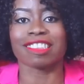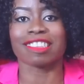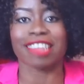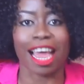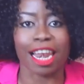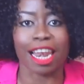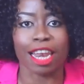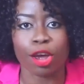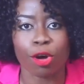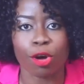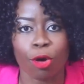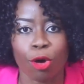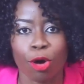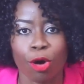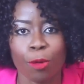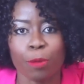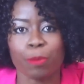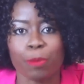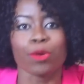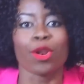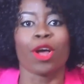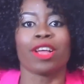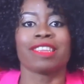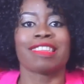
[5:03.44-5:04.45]

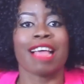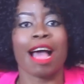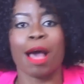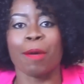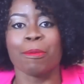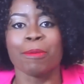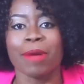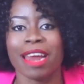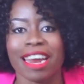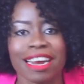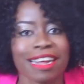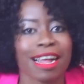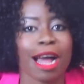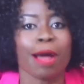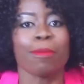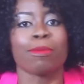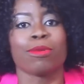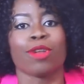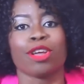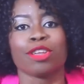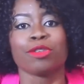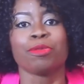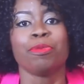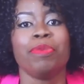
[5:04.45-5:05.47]
Isaleko plus America
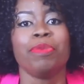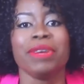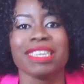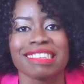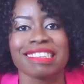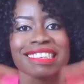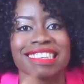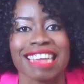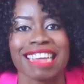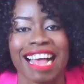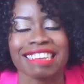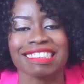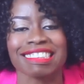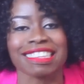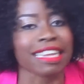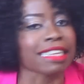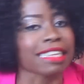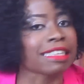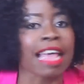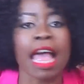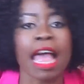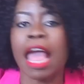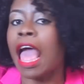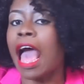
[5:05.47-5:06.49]
plus British
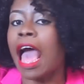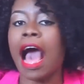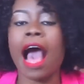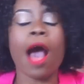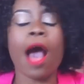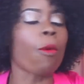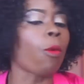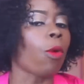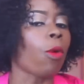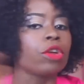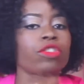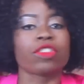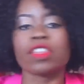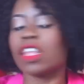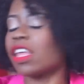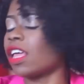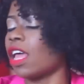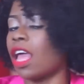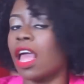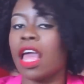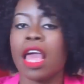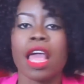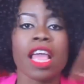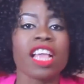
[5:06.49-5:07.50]
accent.
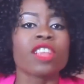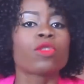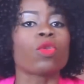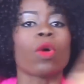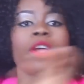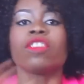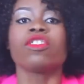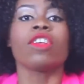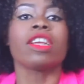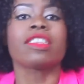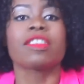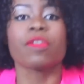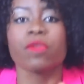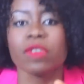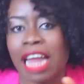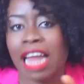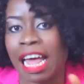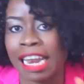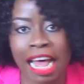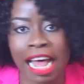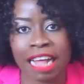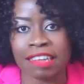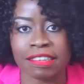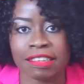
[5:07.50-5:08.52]
It was not even
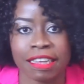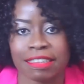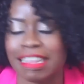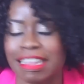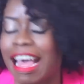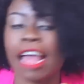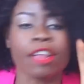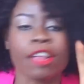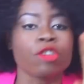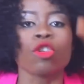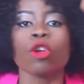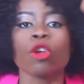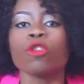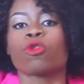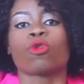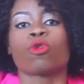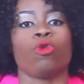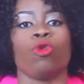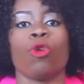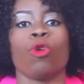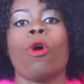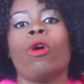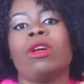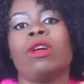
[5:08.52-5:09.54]
an accent. I just
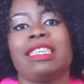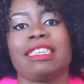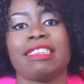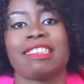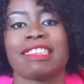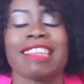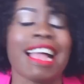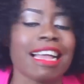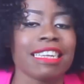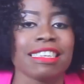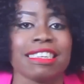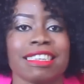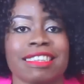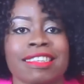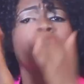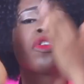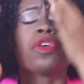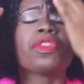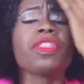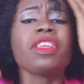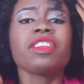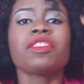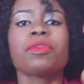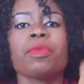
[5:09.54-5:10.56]
could not understand it.
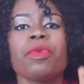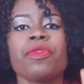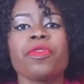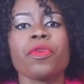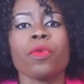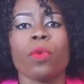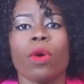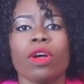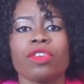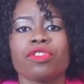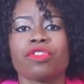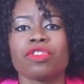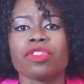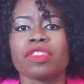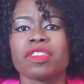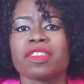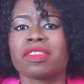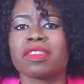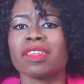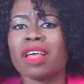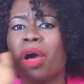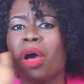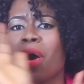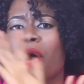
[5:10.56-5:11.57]
So this movie was
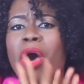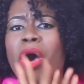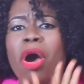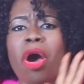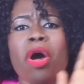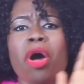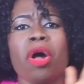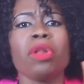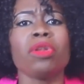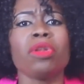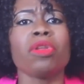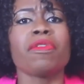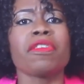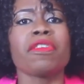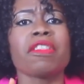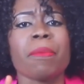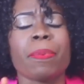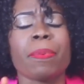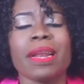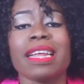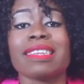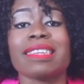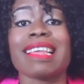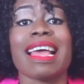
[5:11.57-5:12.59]
just all over
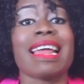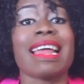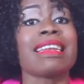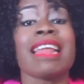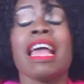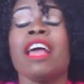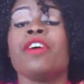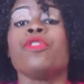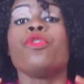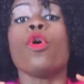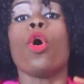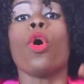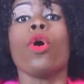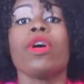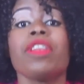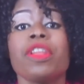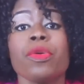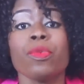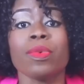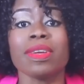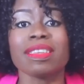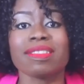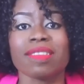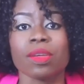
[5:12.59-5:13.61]
the place, and the
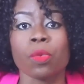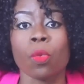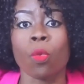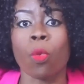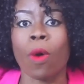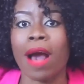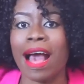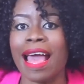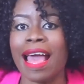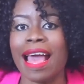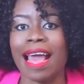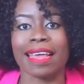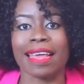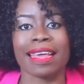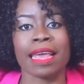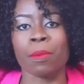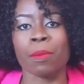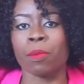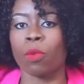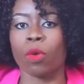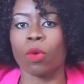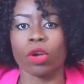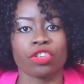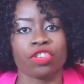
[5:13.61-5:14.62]
only reason why I
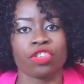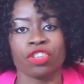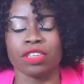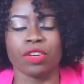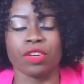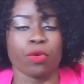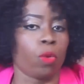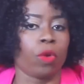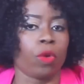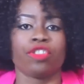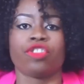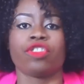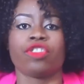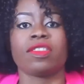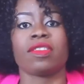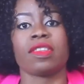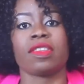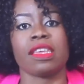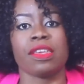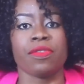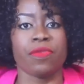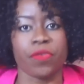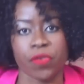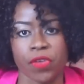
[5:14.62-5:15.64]
kept watching it was
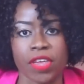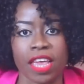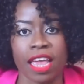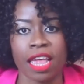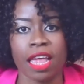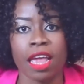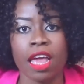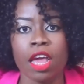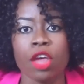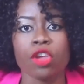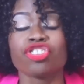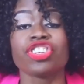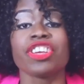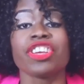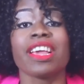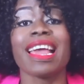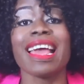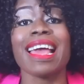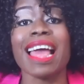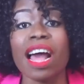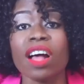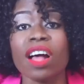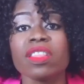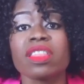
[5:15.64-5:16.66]
just Ivie. She
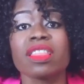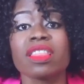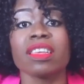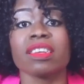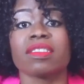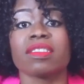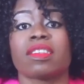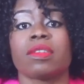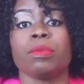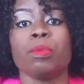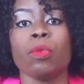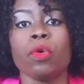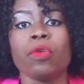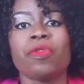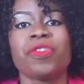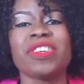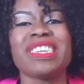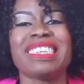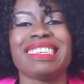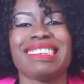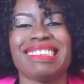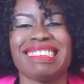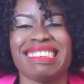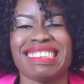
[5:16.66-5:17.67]
held this
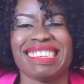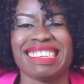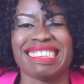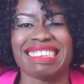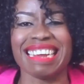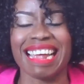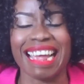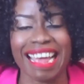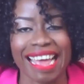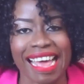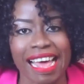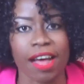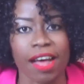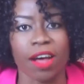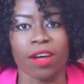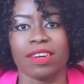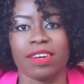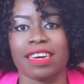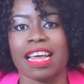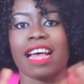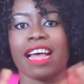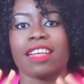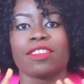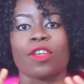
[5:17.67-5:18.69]
movie
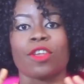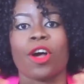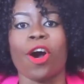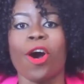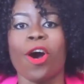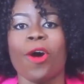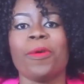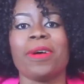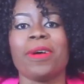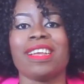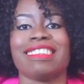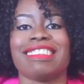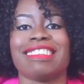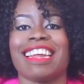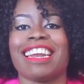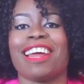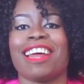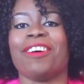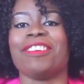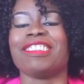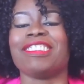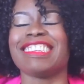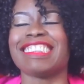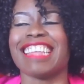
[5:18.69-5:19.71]
down as always, and
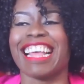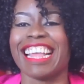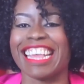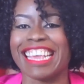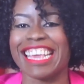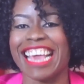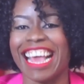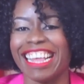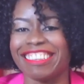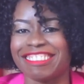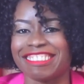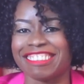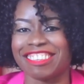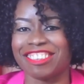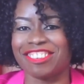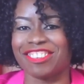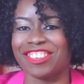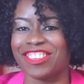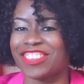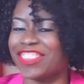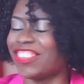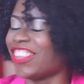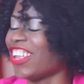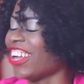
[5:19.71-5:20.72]
I was just like, yes,
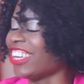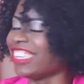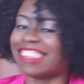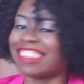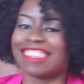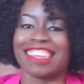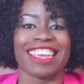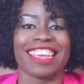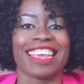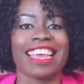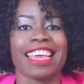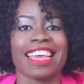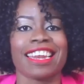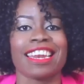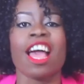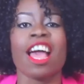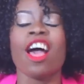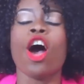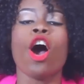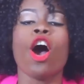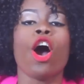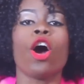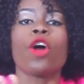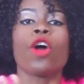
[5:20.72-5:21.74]
she's done it again.
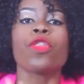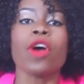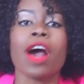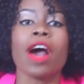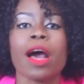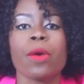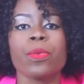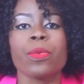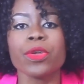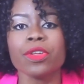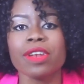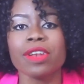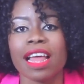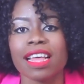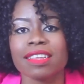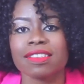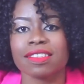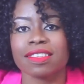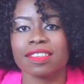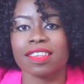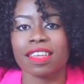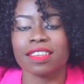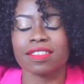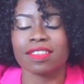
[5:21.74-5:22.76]
Although I would
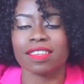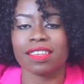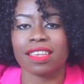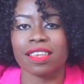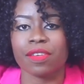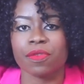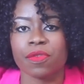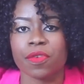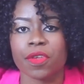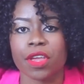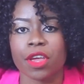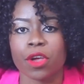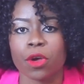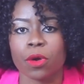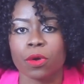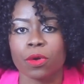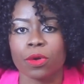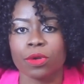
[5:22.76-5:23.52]
like to say to Ivie